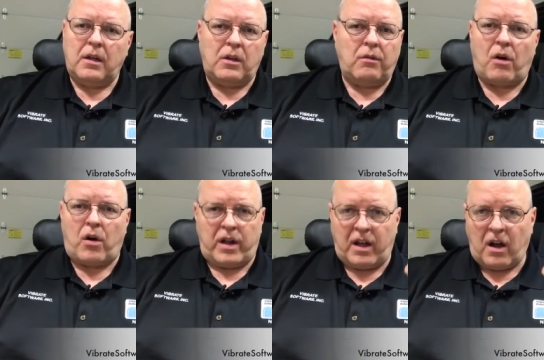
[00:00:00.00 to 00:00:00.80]
You've
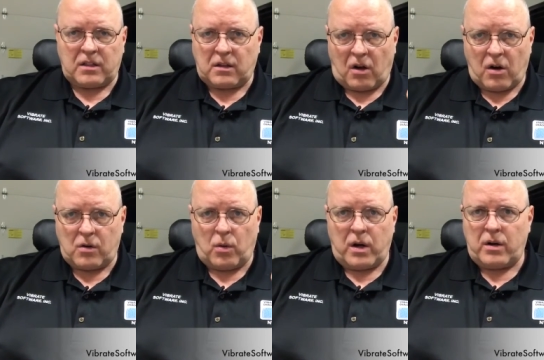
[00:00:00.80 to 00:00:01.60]
already got the
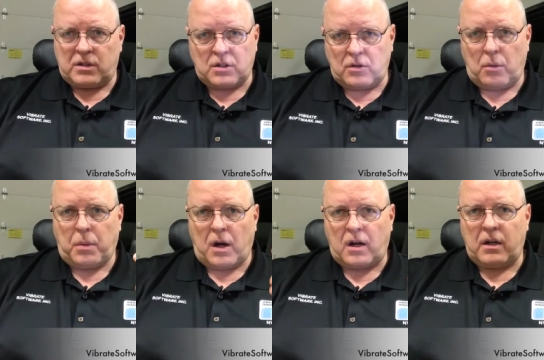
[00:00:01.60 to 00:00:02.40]
hardware, it's in your
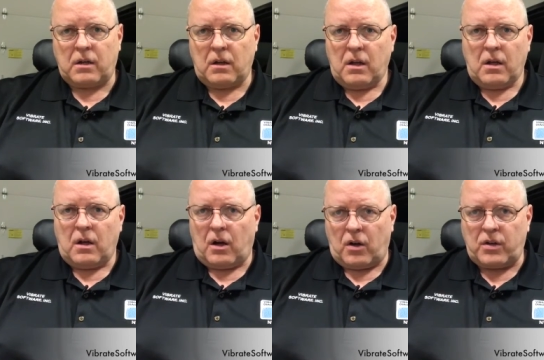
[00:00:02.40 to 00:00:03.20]
pocket.
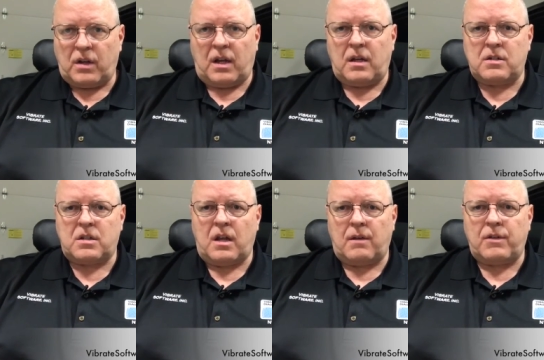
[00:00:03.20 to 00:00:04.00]
All you need is
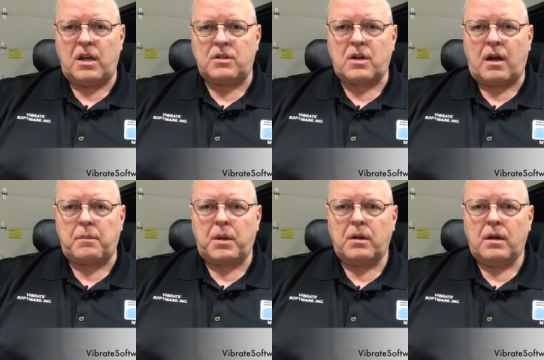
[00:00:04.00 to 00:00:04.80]
the NVH
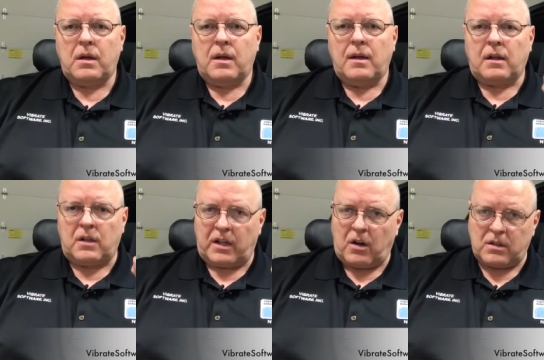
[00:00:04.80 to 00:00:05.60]
app.
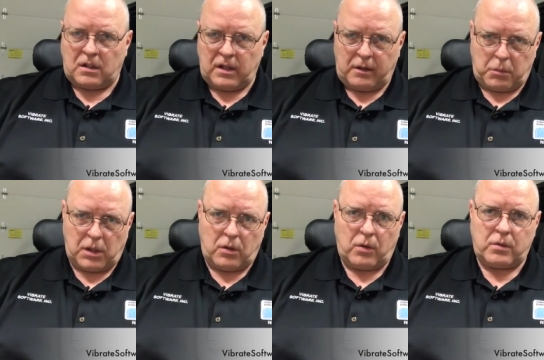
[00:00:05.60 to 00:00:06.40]
Click on the link
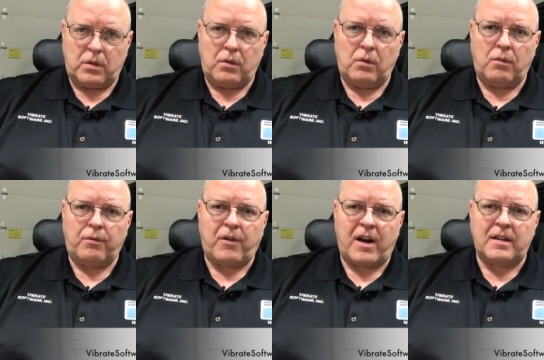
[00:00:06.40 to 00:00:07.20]
below to
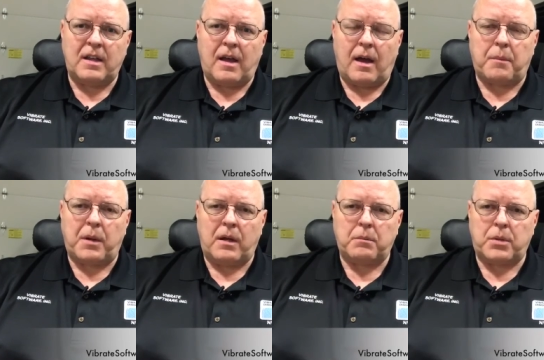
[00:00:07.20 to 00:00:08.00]
find the app
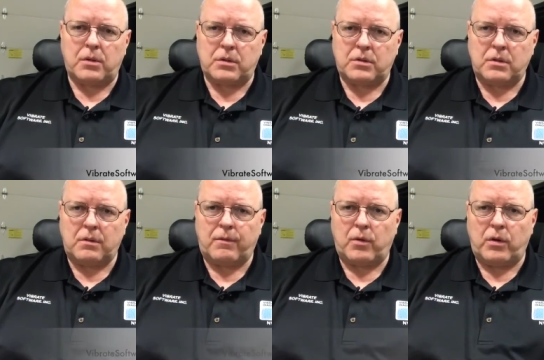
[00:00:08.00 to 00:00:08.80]
and purchase it
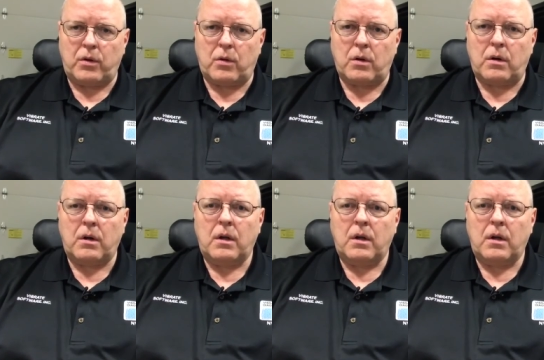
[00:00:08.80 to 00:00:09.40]
for your